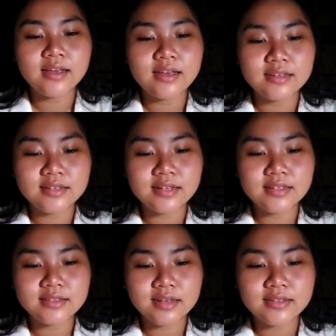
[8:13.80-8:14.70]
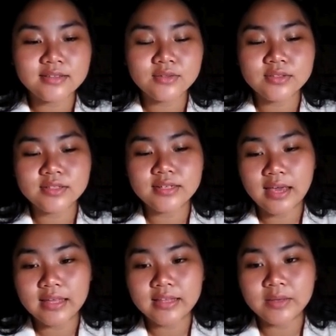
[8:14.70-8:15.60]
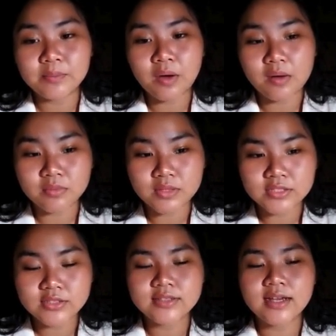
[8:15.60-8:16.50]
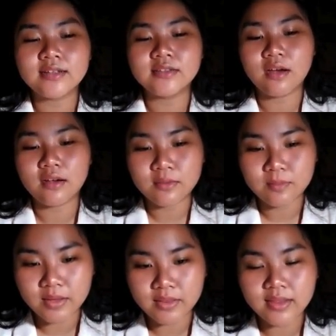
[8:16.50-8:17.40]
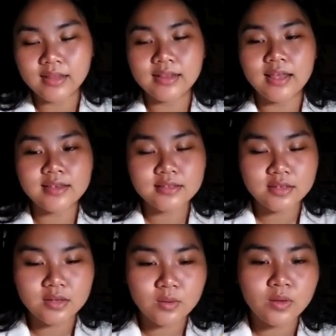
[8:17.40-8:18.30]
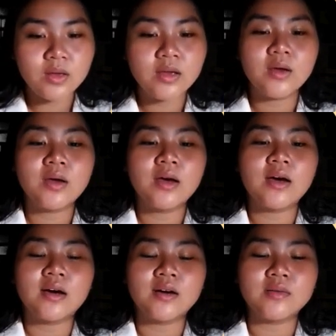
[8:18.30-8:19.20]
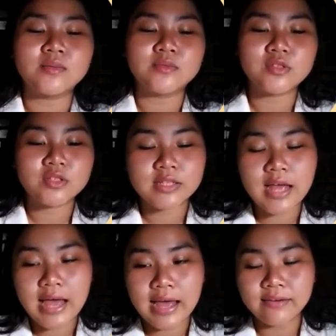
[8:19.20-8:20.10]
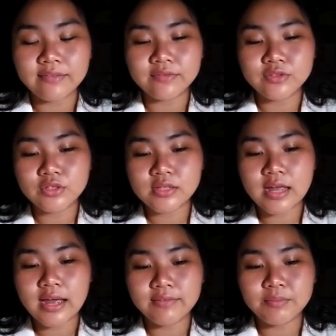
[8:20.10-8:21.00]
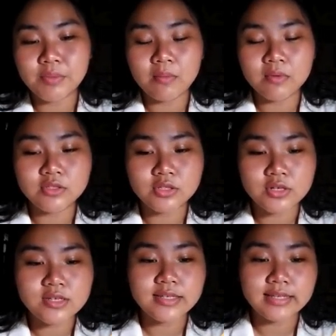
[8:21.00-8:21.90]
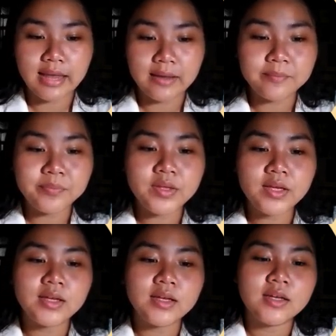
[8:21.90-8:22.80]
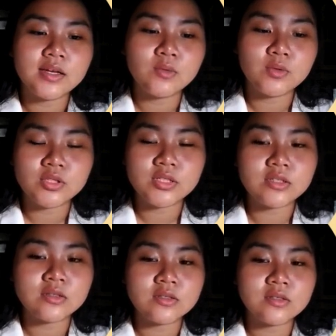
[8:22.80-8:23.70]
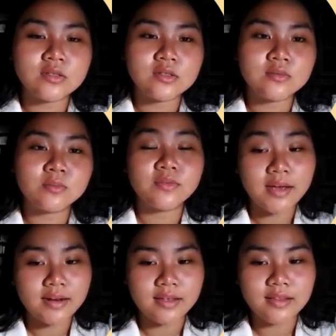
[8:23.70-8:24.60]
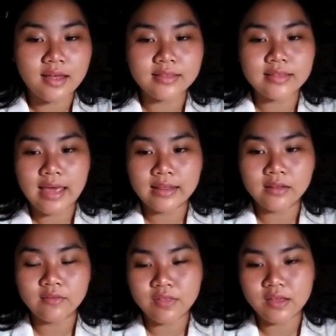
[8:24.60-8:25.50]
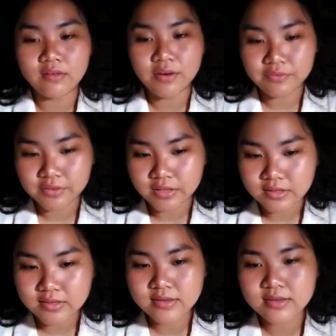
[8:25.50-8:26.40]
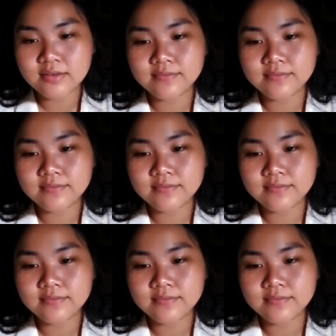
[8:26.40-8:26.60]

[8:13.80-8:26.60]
italicized to indicate a published document. And lastly, you should have the publisher's name, which is provided at the end of the reference.